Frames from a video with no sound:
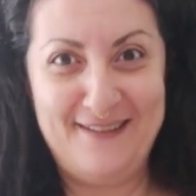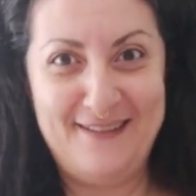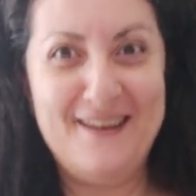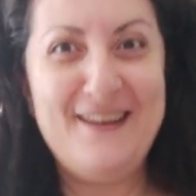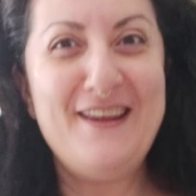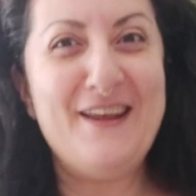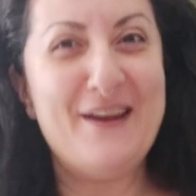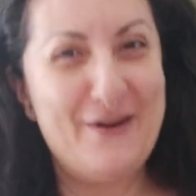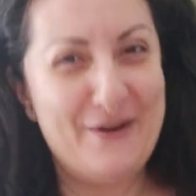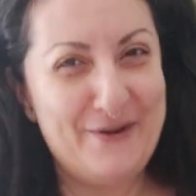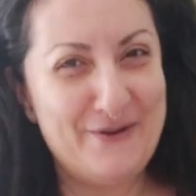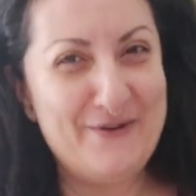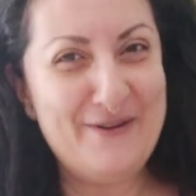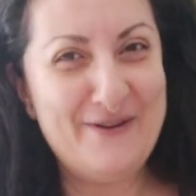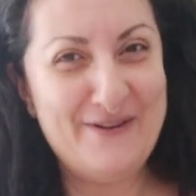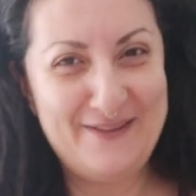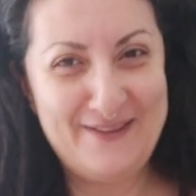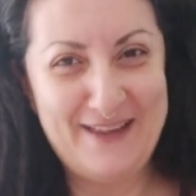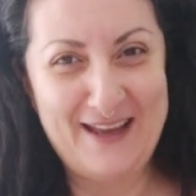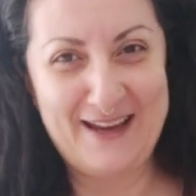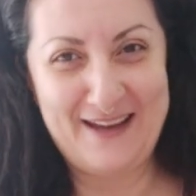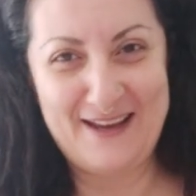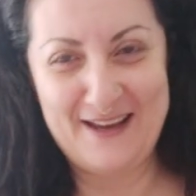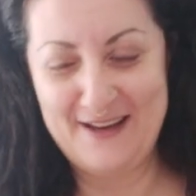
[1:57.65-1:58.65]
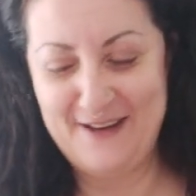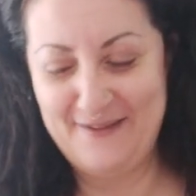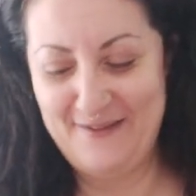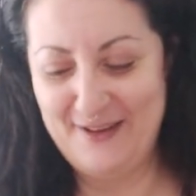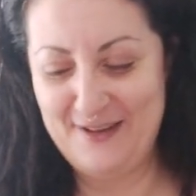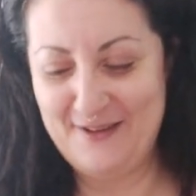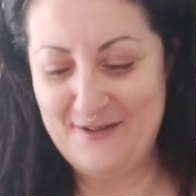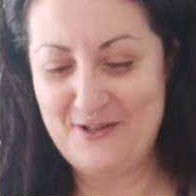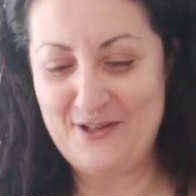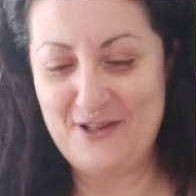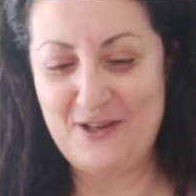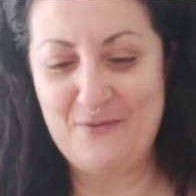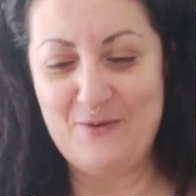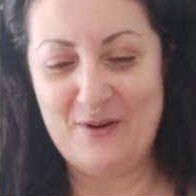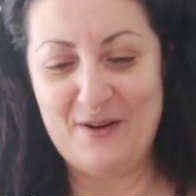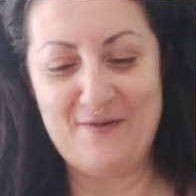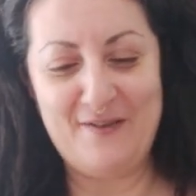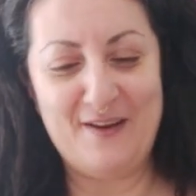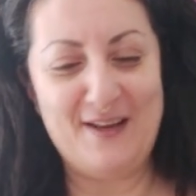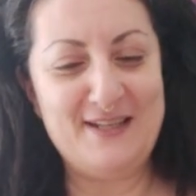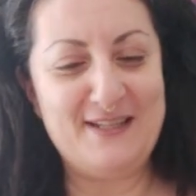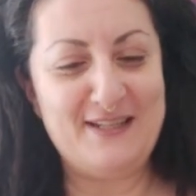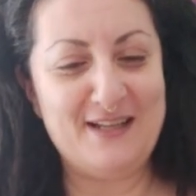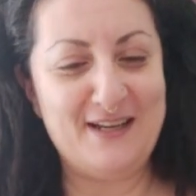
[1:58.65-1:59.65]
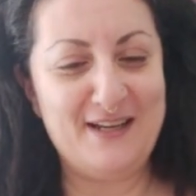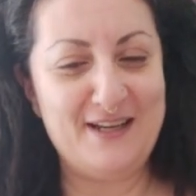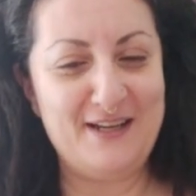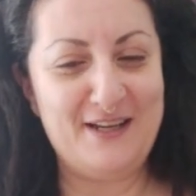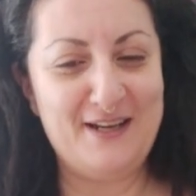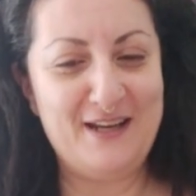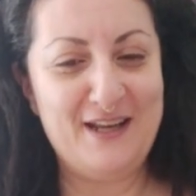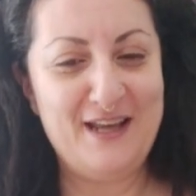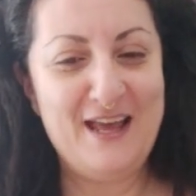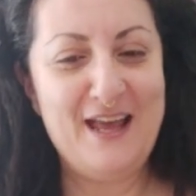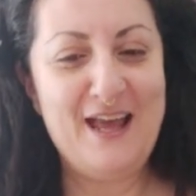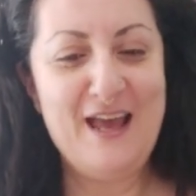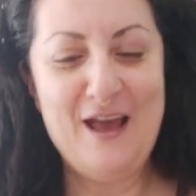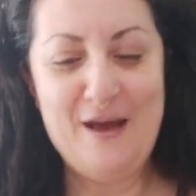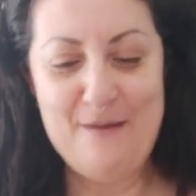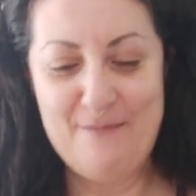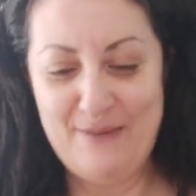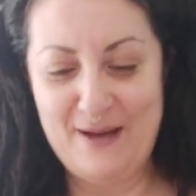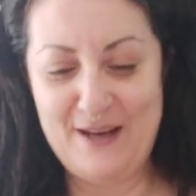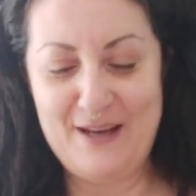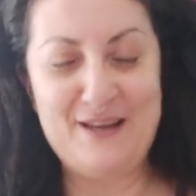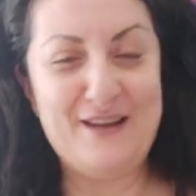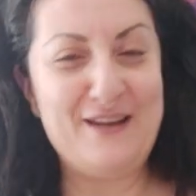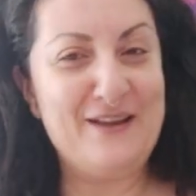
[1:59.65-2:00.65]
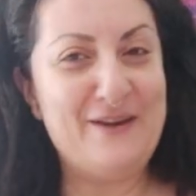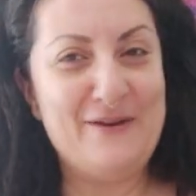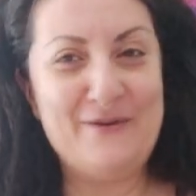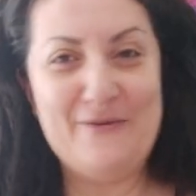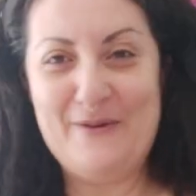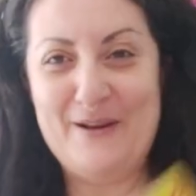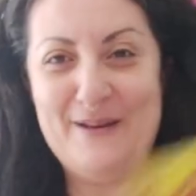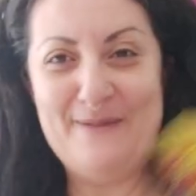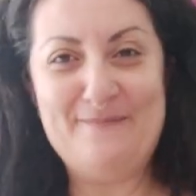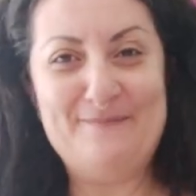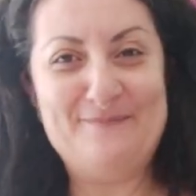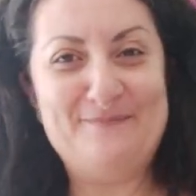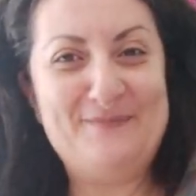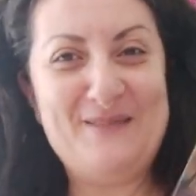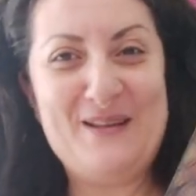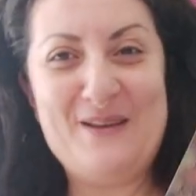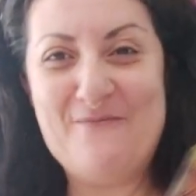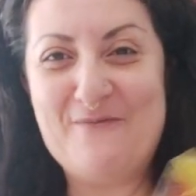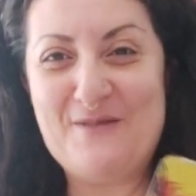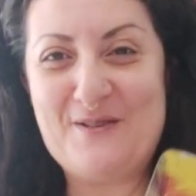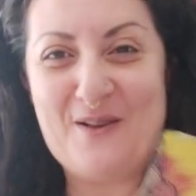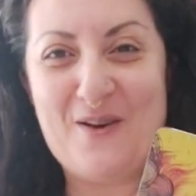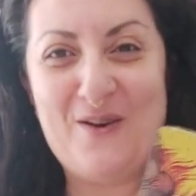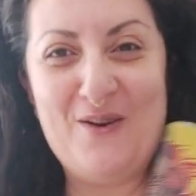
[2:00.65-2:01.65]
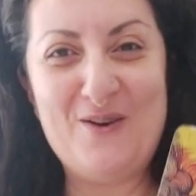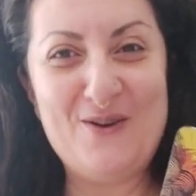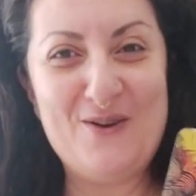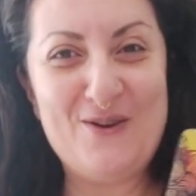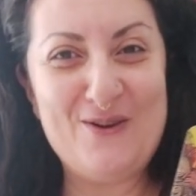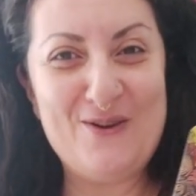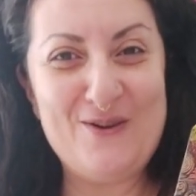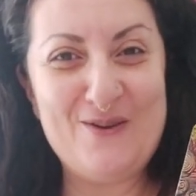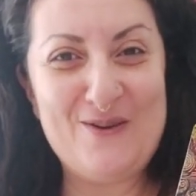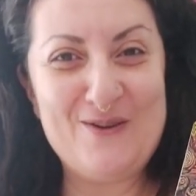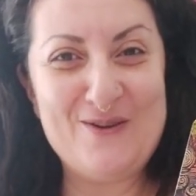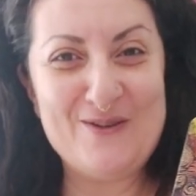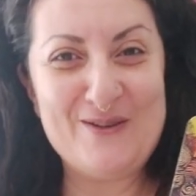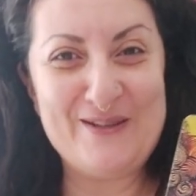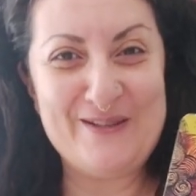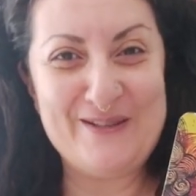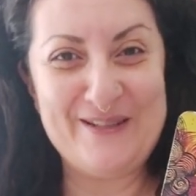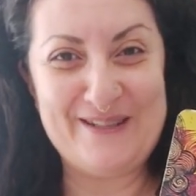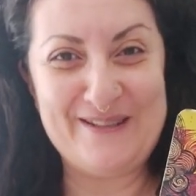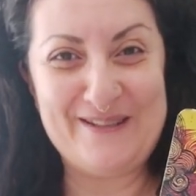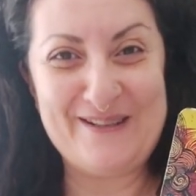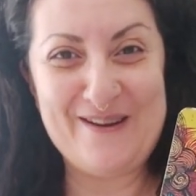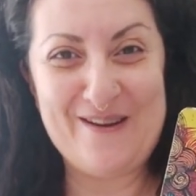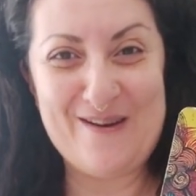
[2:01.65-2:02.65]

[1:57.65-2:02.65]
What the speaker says: You know, that kind of energy, what have I done? But you know what? It was all good.